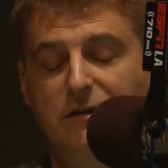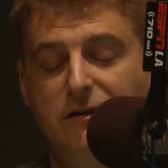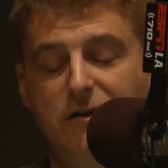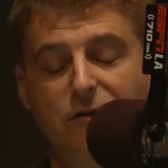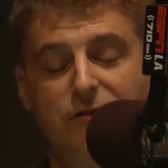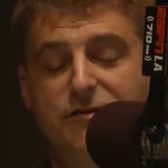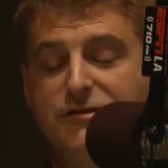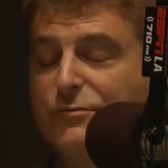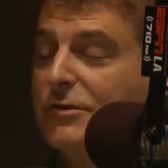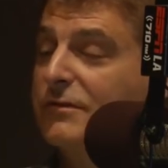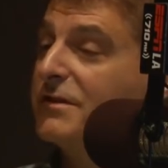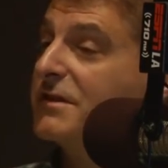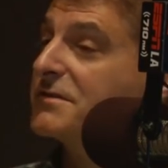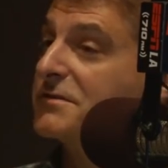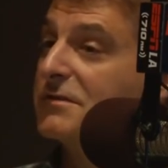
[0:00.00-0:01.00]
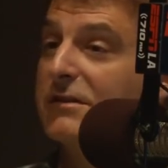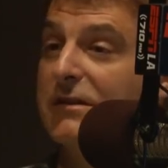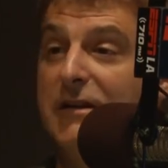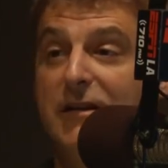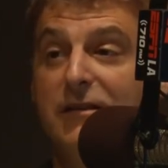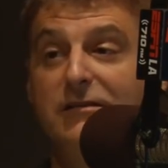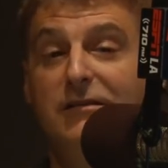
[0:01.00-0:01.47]
you know, this movie is going to
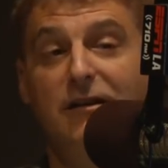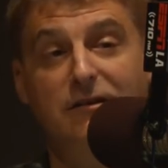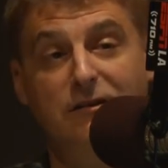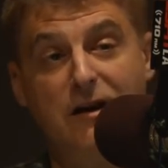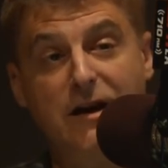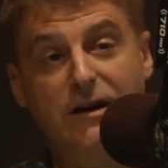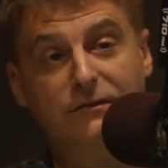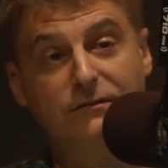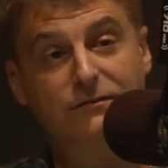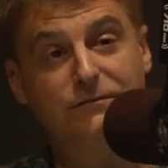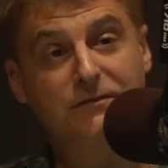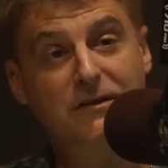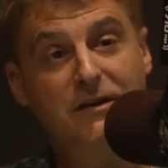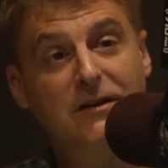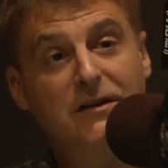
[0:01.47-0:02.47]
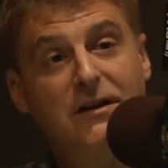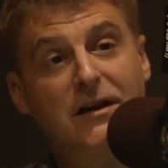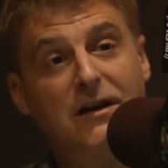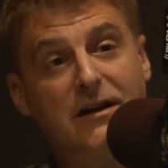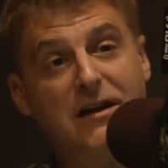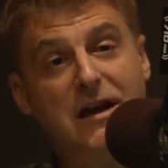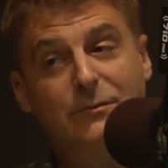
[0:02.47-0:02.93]
get a lot of
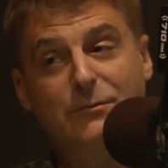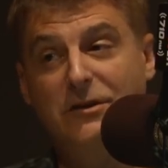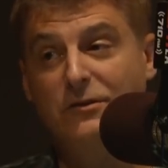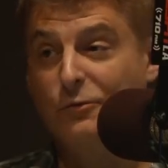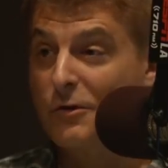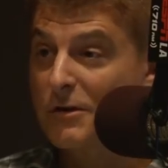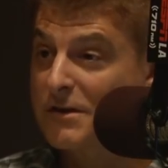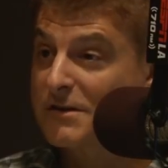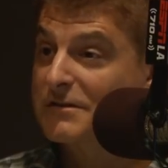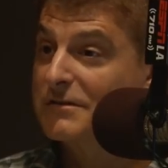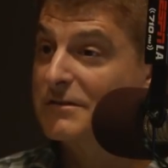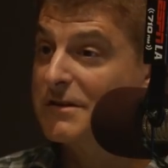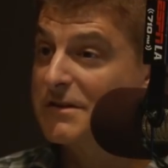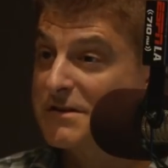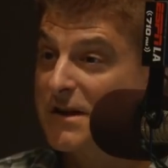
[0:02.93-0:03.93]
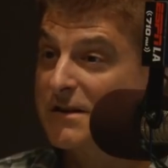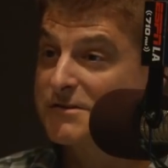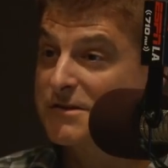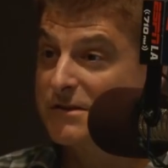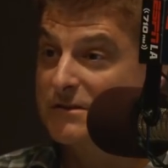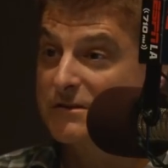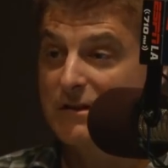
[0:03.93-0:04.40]
Academy Award
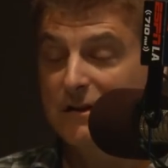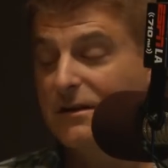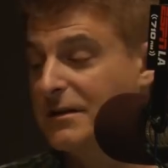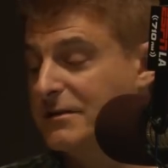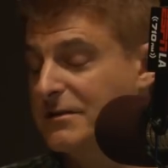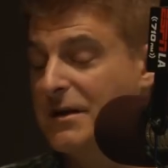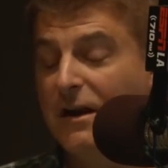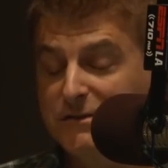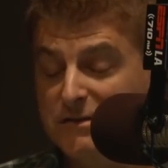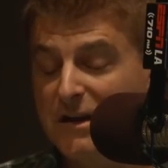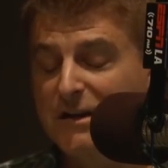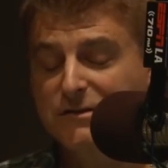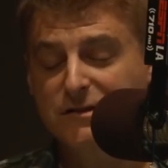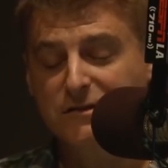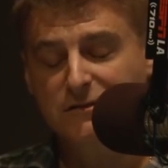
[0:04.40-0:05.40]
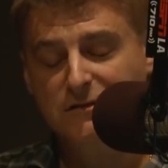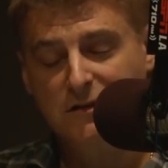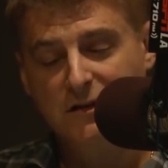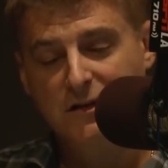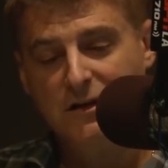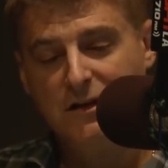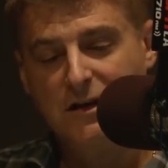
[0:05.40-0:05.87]
attention.
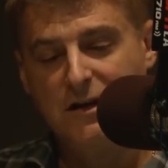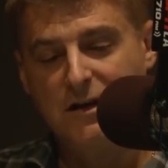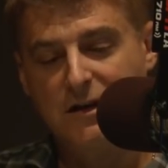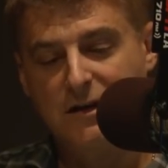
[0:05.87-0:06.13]
It